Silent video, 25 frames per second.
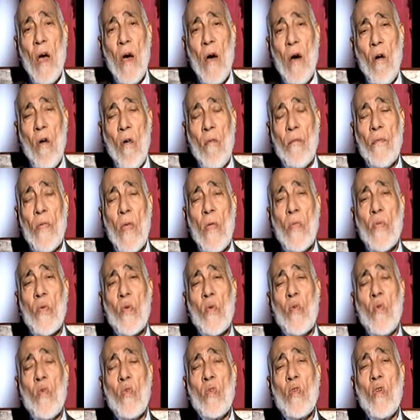of the
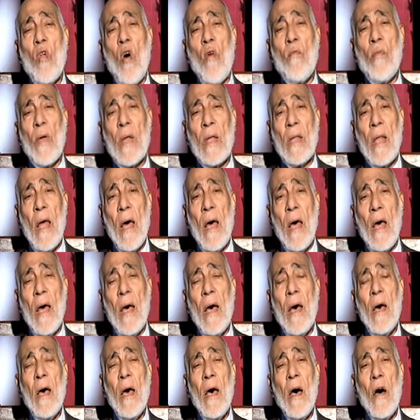throne of Allah,
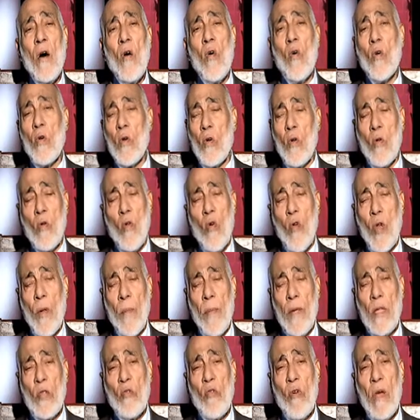all glory
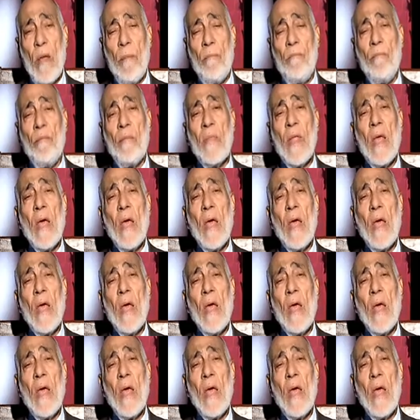be to Him,